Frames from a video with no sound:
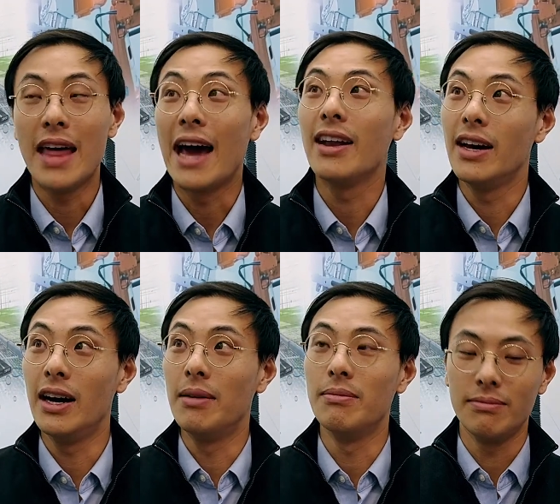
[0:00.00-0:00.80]
that
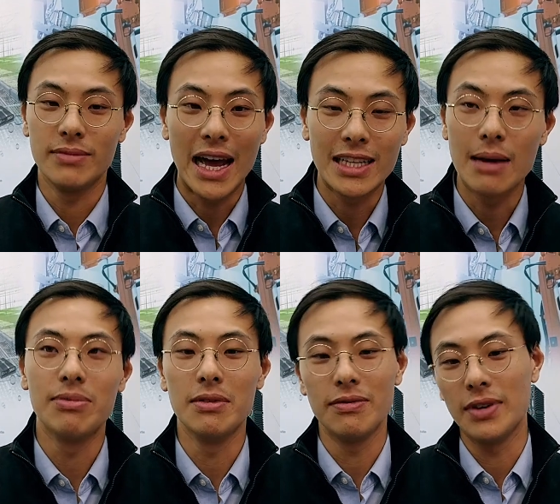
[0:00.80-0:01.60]
type
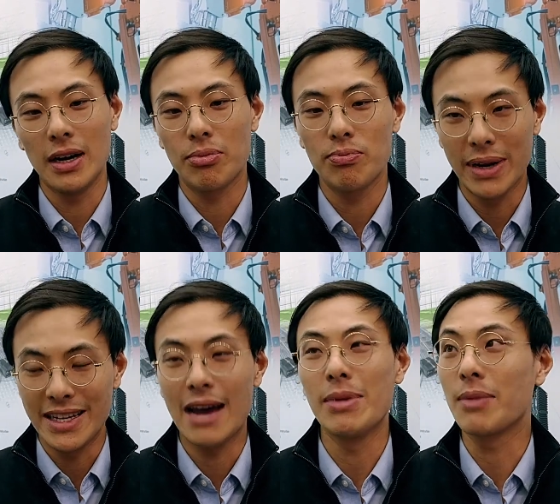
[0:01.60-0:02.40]
of
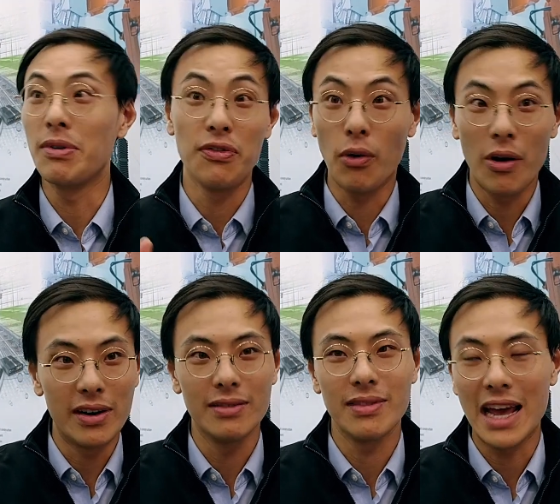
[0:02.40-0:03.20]
pandemic
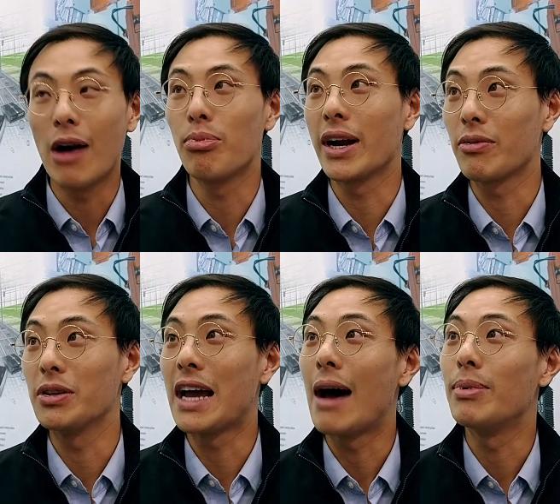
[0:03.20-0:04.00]
before the outbreak
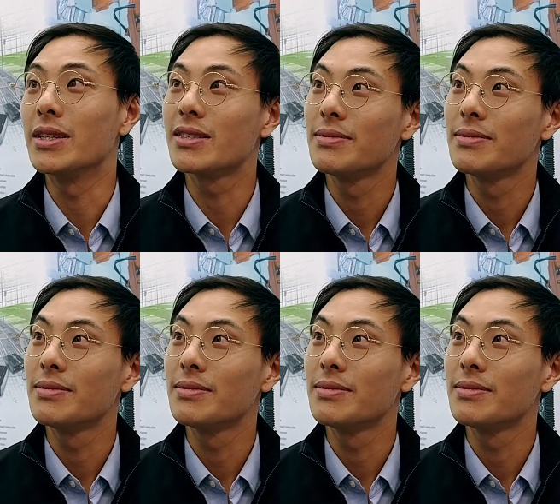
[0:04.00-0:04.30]
really happens.